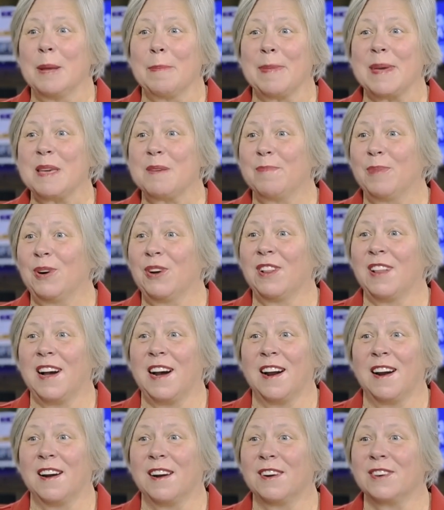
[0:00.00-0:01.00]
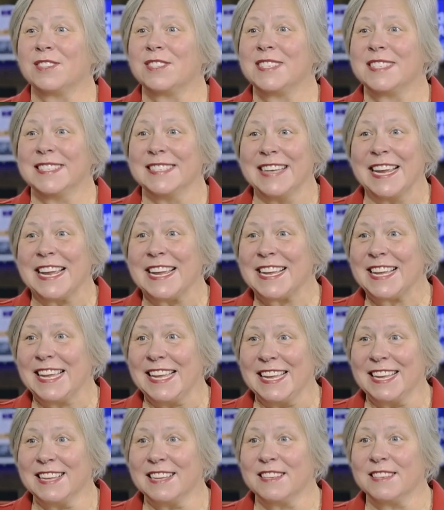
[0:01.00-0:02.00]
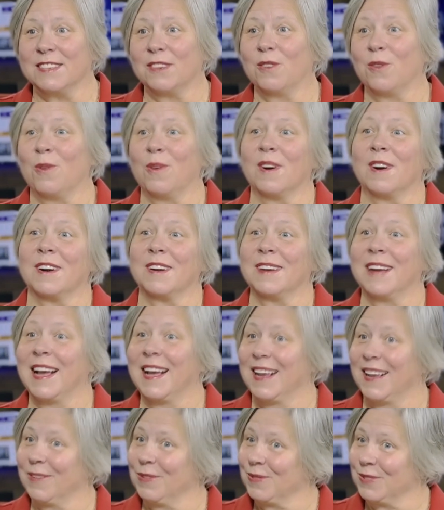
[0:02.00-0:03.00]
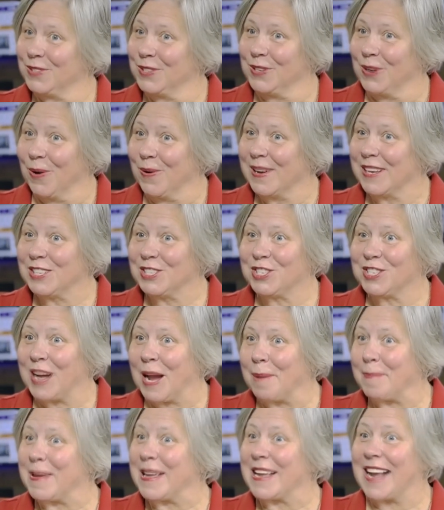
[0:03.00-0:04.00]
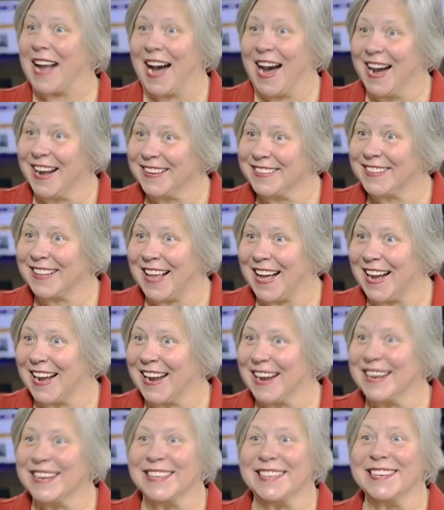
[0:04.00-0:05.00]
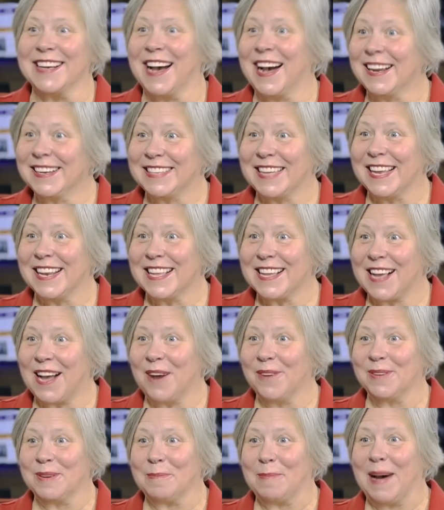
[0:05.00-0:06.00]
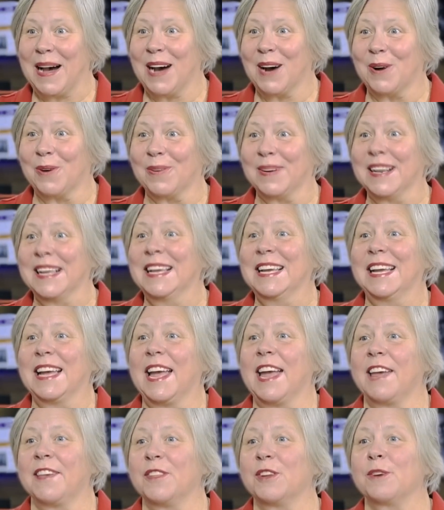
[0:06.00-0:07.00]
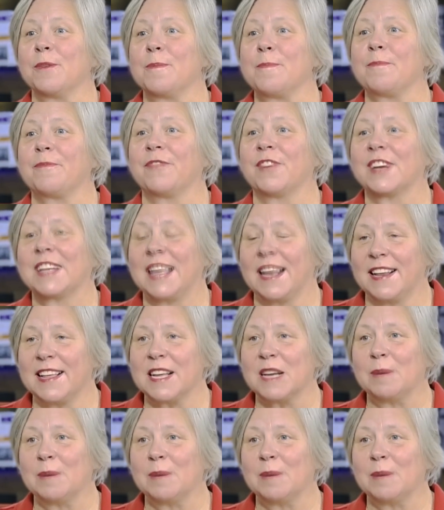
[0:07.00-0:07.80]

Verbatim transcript: People are staying in or going shopping online and not getting out and about, and they're forgetting